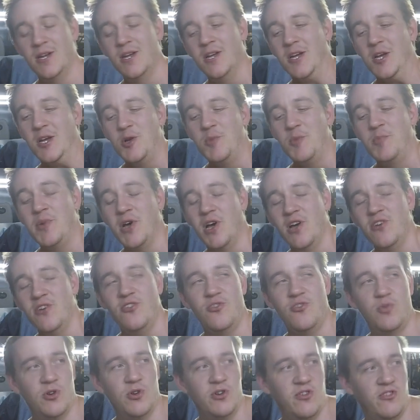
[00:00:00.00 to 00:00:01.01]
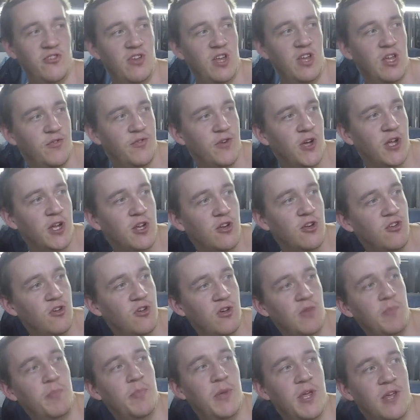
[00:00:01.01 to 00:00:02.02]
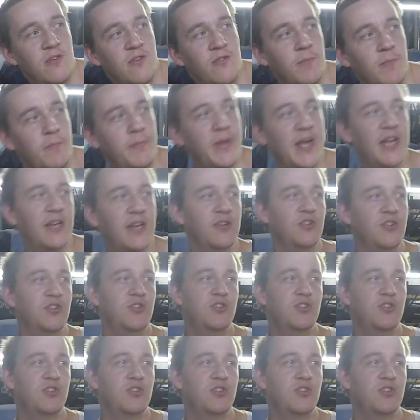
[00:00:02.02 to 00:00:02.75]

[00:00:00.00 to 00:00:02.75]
But I just want to see if I can do a bit of a better